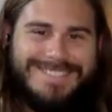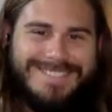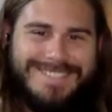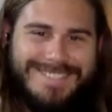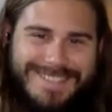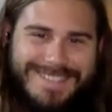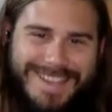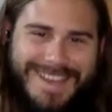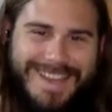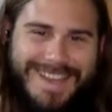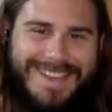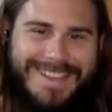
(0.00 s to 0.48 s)

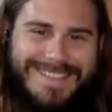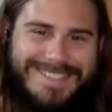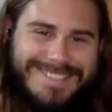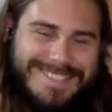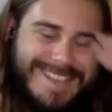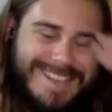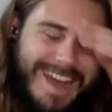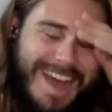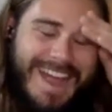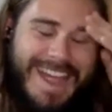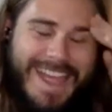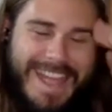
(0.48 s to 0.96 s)
Again.
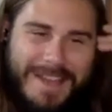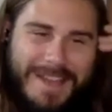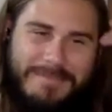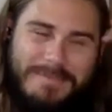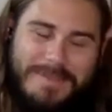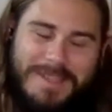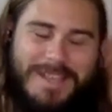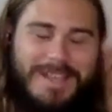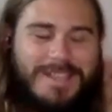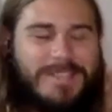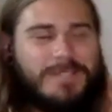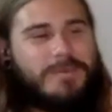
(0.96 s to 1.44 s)
Yes. I am
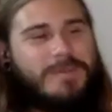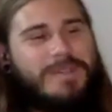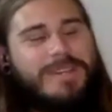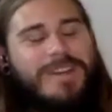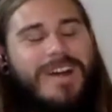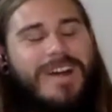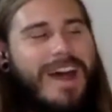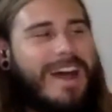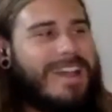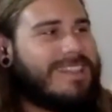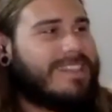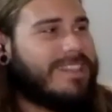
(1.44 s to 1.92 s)
because we
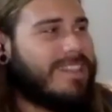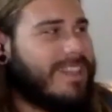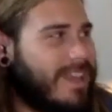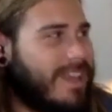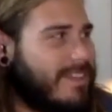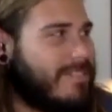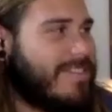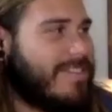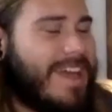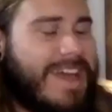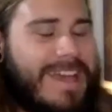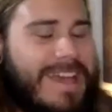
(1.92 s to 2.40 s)
are. I
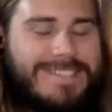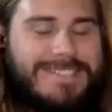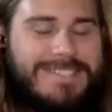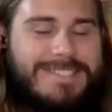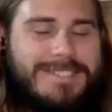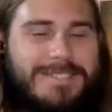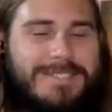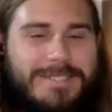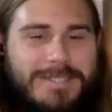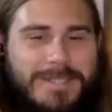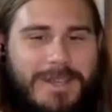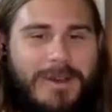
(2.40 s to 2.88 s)
love that
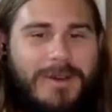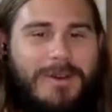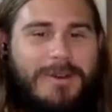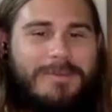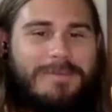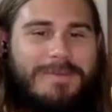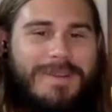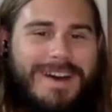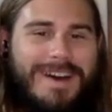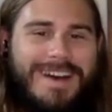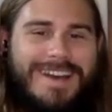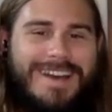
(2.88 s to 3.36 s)
so
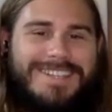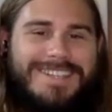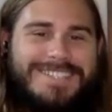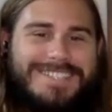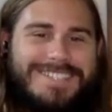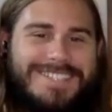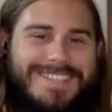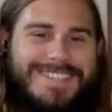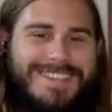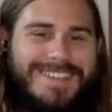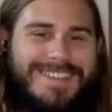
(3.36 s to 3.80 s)
much.